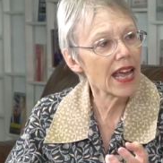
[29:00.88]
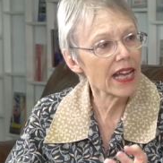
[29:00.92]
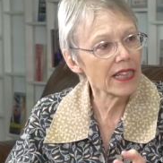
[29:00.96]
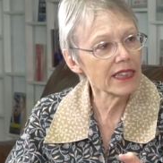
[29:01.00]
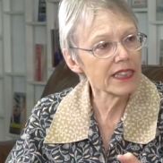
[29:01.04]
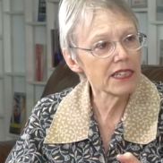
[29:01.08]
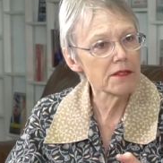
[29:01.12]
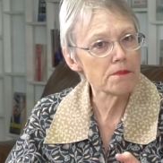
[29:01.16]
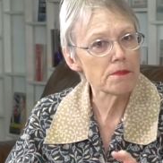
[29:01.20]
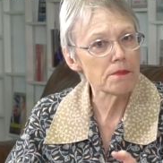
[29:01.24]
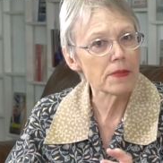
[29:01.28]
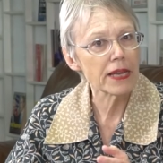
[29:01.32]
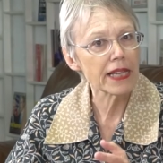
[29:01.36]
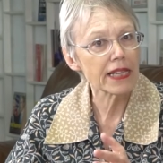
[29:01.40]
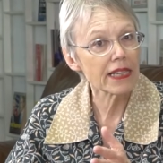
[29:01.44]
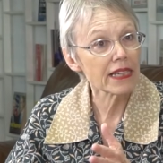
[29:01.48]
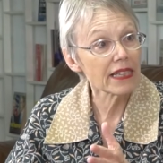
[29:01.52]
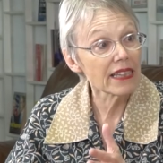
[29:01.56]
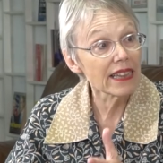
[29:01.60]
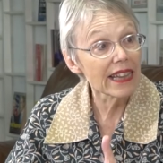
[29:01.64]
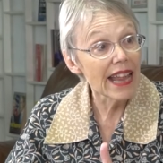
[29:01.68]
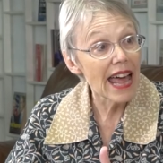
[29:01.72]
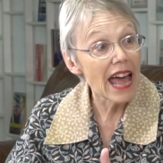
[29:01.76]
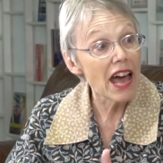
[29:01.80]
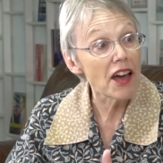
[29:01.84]
element
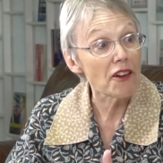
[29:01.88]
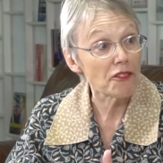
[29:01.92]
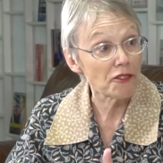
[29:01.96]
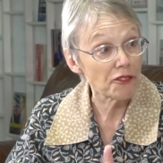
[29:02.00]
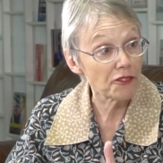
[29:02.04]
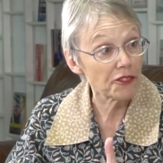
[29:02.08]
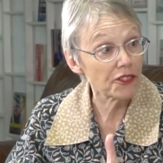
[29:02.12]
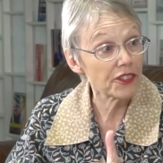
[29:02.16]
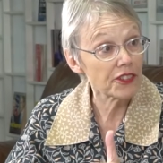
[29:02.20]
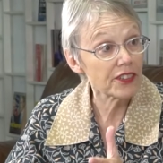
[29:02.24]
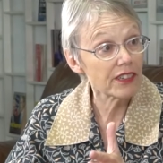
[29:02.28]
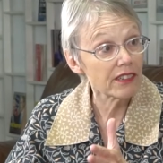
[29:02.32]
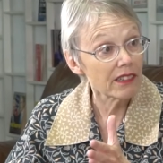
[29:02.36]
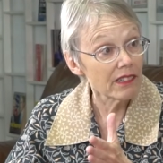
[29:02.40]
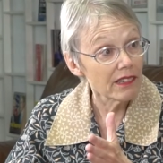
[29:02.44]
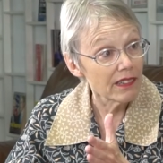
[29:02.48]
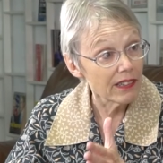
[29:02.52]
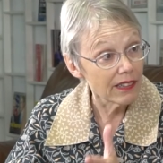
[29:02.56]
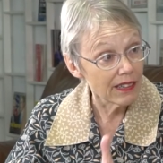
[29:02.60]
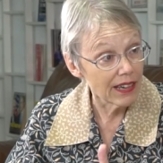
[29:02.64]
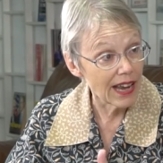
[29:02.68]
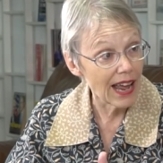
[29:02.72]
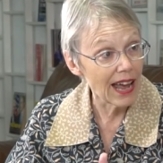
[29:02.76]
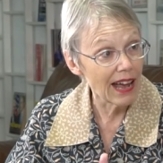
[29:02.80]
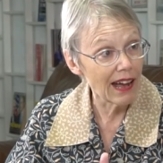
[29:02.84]
left
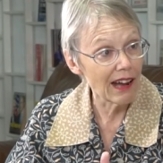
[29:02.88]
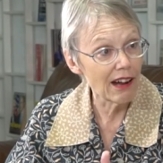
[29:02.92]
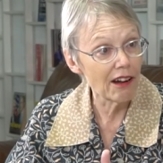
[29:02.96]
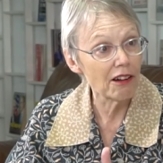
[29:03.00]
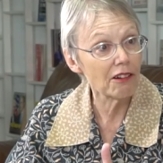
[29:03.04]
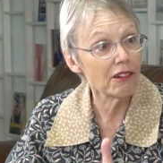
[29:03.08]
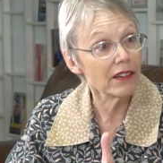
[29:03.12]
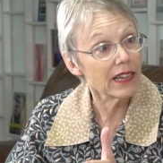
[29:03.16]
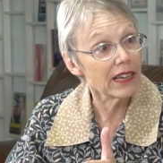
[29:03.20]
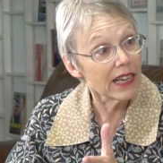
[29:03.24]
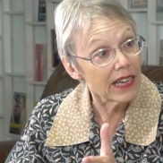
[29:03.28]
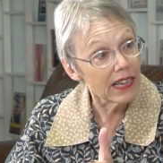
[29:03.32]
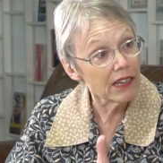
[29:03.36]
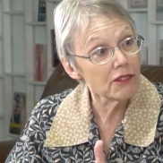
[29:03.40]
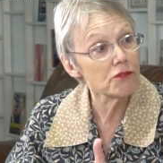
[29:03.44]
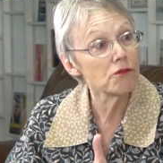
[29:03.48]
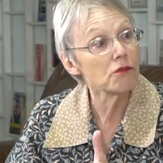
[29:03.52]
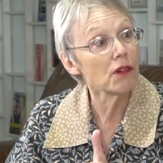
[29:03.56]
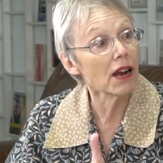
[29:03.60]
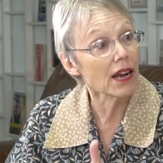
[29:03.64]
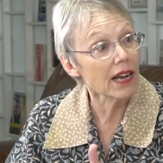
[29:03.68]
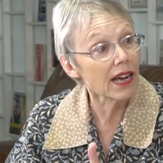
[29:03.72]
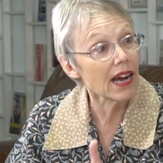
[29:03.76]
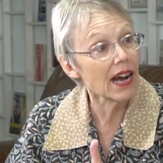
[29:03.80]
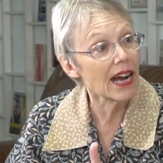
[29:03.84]
now in
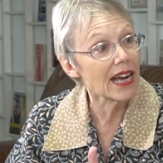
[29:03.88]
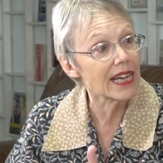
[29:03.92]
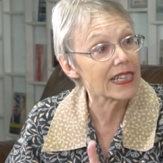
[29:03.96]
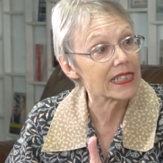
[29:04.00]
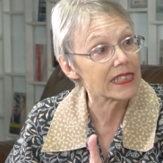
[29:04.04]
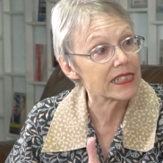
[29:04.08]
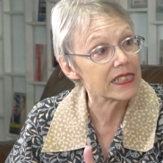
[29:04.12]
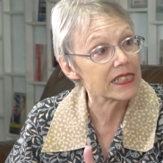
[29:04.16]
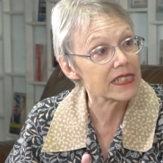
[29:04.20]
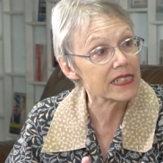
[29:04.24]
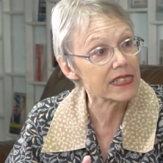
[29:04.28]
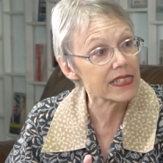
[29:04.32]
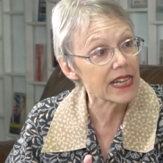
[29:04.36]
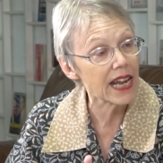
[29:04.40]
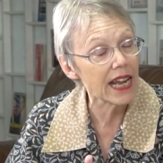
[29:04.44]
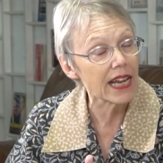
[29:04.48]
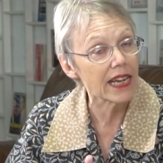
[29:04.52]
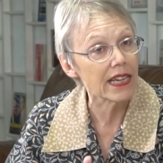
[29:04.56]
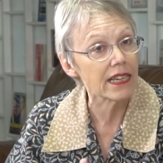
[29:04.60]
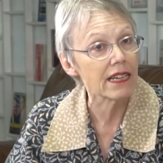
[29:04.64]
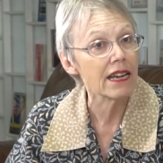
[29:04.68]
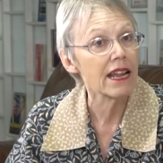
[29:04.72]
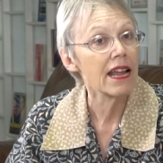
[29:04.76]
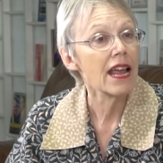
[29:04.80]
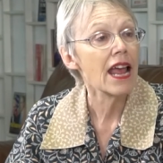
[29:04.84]
Rakhine
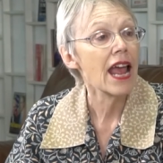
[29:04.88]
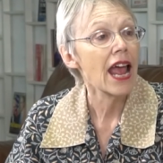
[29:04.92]
State